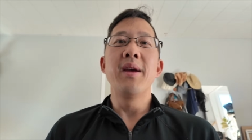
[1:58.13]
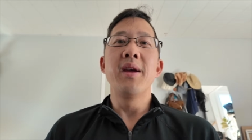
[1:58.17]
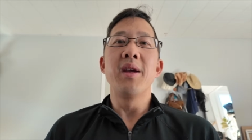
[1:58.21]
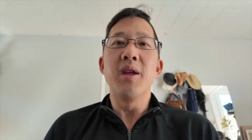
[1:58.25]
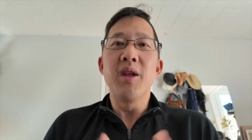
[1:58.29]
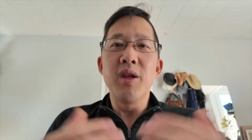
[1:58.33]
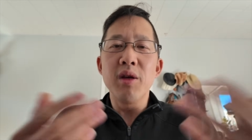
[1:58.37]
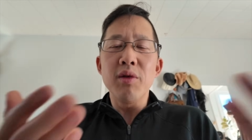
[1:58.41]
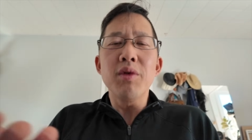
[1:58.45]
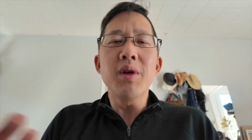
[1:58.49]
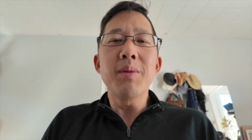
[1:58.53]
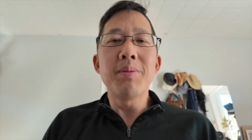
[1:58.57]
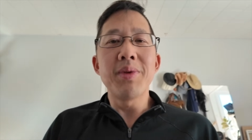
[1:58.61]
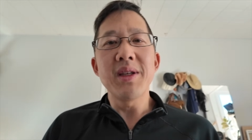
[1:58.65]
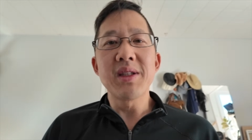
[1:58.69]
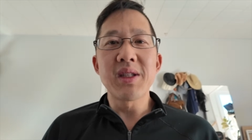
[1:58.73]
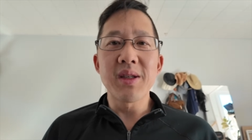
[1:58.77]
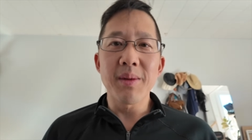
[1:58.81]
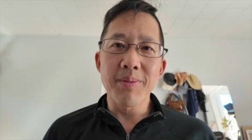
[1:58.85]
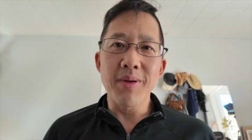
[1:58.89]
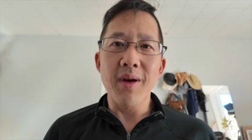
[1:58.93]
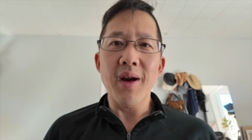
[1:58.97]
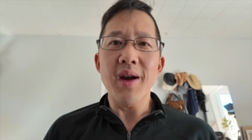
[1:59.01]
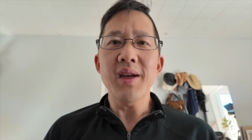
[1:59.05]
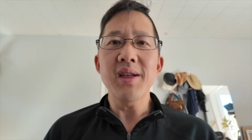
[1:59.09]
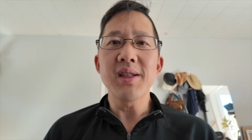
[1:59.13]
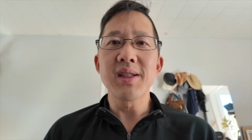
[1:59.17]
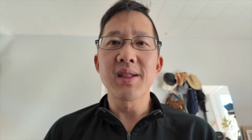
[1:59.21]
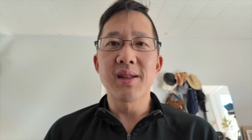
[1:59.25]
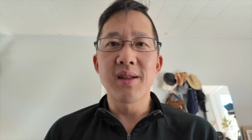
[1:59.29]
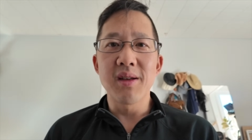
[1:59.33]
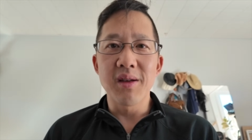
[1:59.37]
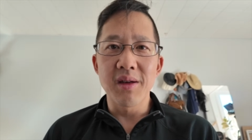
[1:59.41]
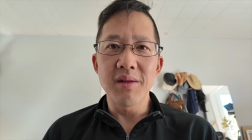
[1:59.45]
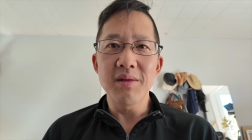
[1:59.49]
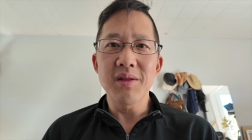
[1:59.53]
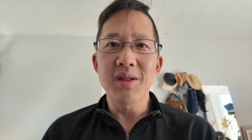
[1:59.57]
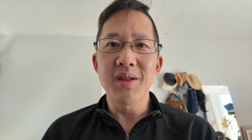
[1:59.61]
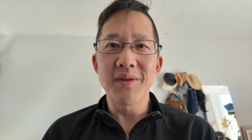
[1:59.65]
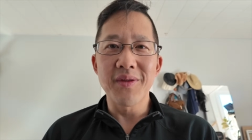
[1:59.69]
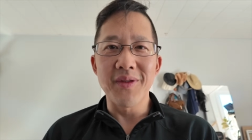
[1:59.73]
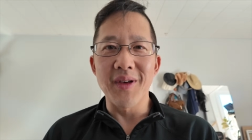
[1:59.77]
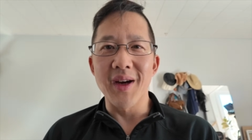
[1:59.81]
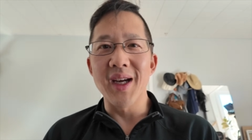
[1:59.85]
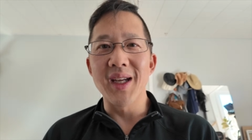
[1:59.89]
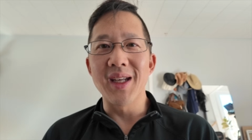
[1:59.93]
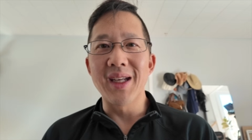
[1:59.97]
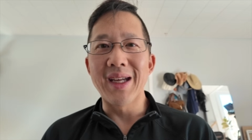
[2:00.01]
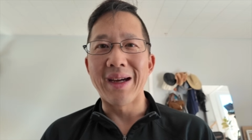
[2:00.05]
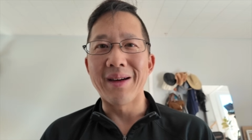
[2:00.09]
You would be surprised, though, to
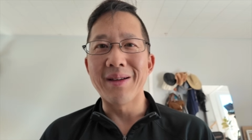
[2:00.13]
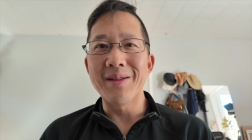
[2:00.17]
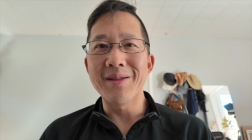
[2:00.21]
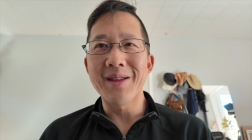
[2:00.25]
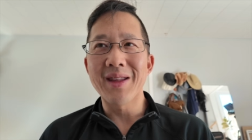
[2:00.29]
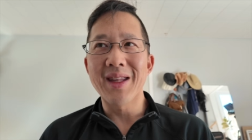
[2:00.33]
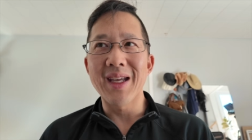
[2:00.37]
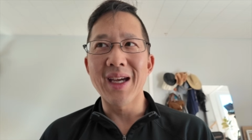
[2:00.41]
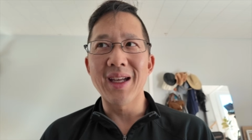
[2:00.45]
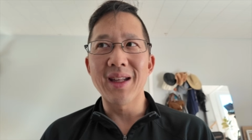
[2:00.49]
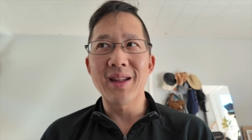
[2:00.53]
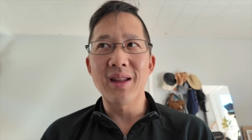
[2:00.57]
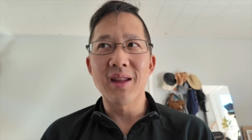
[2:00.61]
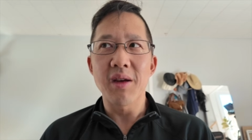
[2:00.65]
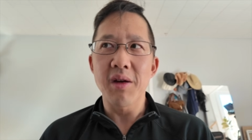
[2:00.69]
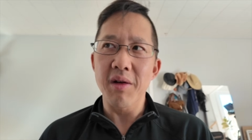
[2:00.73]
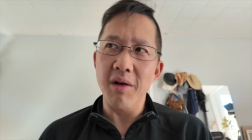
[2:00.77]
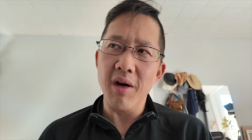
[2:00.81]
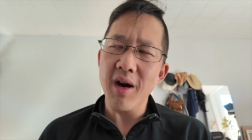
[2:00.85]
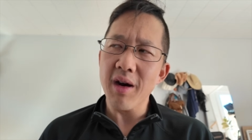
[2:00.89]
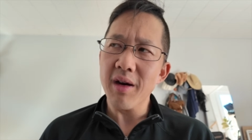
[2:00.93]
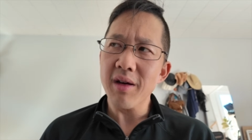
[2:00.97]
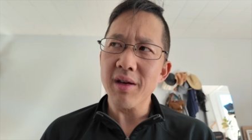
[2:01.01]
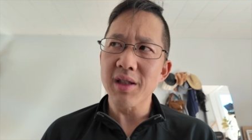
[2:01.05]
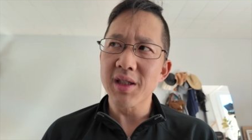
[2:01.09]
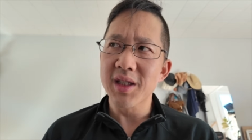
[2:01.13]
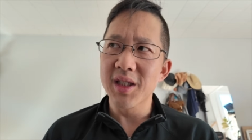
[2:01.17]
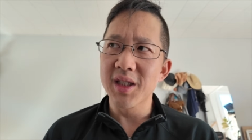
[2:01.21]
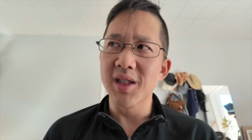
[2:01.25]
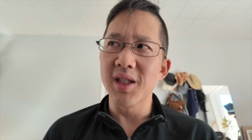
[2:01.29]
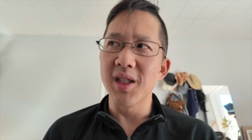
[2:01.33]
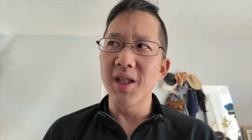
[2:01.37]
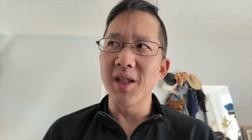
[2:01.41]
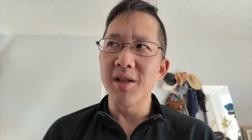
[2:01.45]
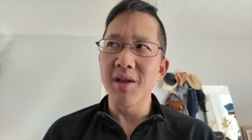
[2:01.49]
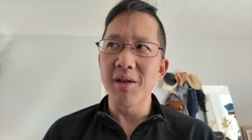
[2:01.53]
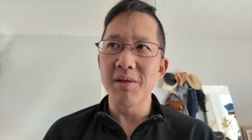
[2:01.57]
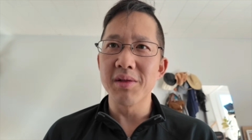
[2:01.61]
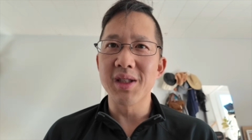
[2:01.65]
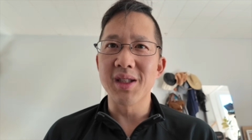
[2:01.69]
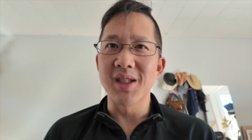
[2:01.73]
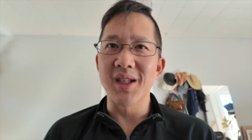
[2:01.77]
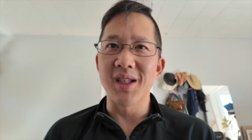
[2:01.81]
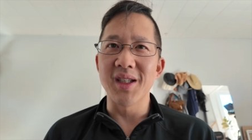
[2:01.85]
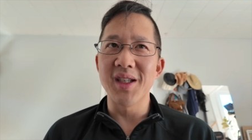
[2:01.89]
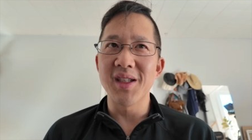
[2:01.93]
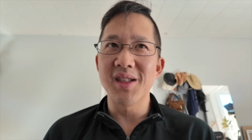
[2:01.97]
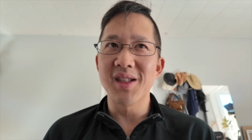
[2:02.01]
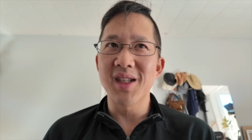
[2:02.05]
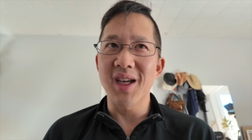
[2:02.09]
find out that there are actually no
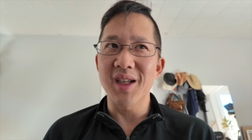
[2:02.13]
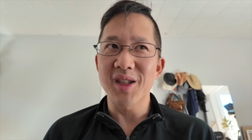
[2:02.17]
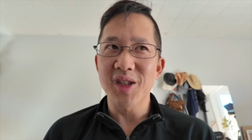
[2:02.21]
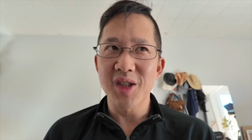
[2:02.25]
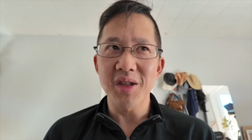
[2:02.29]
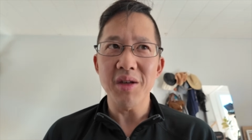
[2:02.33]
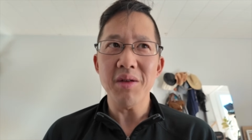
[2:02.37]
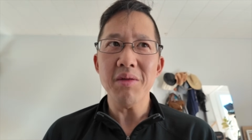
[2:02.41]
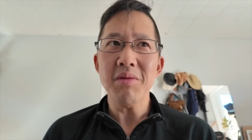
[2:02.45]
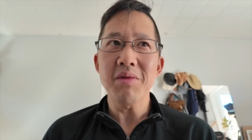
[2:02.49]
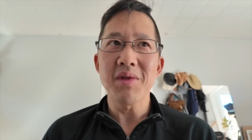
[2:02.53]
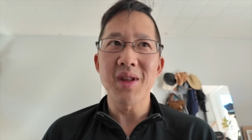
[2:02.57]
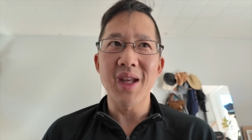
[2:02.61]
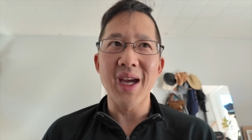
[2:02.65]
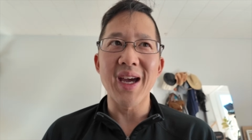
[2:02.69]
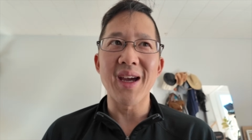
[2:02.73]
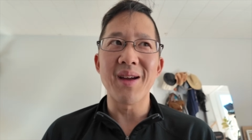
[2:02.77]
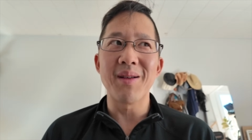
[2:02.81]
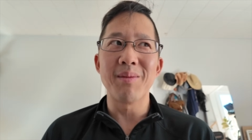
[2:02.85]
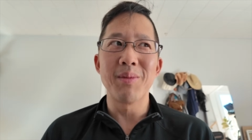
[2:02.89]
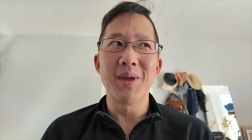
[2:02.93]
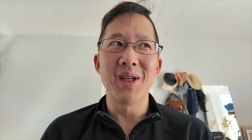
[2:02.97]
studies that show that